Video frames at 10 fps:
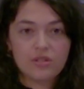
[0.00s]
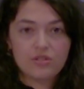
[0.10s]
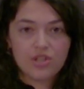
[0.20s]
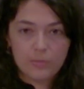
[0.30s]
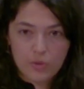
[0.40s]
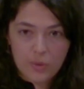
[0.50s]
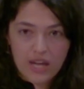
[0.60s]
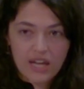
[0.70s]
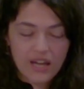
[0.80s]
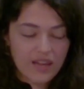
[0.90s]
chip
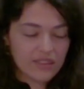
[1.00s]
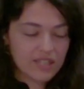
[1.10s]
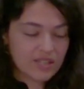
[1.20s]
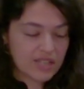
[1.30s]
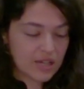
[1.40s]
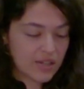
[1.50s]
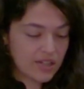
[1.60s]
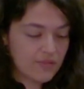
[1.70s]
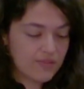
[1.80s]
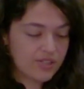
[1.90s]
away at these
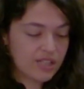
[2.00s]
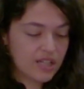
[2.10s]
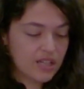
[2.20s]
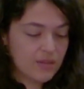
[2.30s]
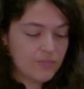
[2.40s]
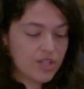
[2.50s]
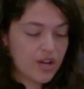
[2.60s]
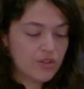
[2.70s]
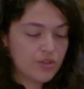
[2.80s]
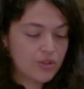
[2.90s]
narratives to
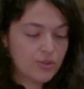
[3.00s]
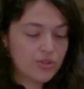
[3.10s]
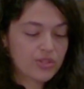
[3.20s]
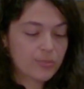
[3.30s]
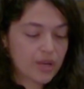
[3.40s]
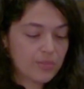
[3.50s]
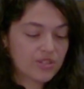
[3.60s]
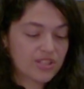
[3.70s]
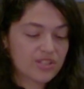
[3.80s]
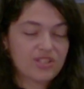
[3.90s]
undo the
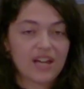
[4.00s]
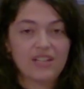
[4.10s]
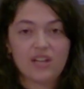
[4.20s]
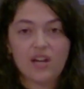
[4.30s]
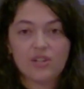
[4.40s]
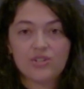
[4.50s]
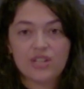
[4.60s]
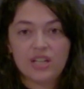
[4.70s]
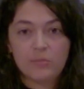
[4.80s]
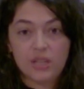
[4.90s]
supremacist
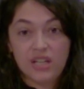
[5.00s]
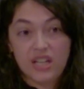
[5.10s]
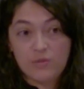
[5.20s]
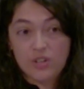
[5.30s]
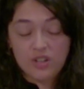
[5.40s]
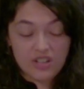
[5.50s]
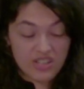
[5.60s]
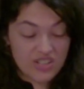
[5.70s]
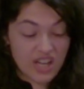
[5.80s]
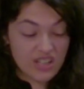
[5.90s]
ideology and behavior
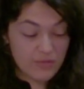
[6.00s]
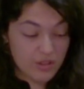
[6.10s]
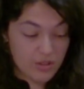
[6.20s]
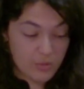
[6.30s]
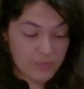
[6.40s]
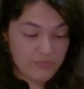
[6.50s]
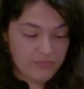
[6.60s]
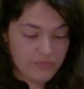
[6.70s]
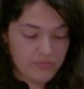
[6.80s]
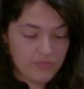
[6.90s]
inside of you?
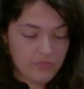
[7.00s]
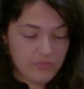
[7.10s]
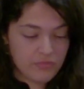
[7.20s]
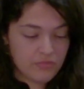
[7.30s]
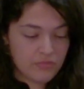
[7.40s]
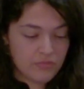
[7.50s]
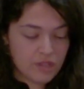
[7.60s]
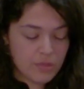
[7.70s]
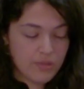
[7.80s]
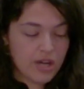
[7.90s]

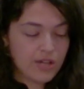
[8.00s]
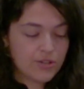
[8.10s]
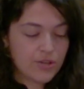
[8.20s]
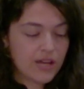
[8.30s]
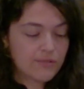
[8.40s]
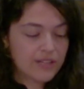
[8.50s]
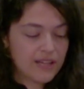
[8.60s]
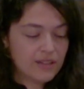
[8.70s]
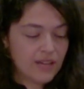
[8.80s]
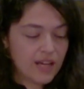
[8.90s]
Beyond your
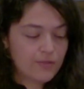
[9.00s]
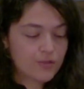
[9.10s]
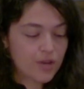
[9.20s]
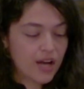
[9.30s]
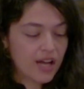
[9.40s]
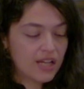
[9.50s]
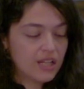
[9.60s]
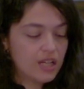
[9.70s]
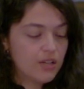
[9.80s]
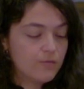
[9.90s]
everyday life, try
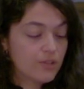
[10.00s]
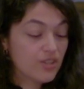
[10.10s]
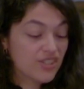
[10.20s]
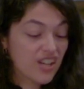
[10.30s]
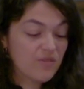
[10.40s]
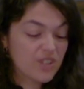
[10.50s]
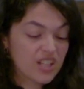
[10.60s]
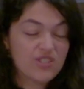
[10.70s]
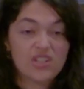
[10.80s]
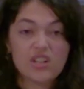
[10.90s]
for yourself to
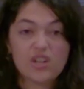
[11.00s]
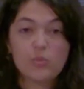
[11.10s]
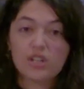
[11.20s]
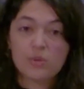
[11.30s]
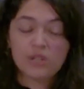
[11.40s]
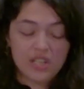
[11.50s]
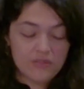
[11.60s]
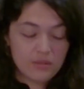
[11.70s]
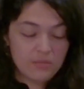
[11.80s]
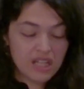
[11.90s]
consider what it would
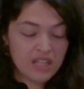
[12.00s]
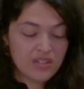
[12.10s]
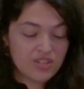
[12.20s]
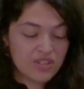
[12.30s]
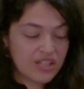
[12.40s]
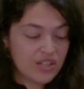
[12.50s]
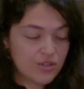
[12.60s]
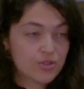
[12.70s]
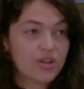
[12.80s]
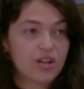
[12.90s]
even mean to
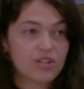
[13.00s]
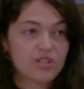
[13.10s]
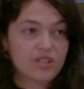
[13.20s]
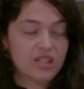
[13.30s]
deconstruct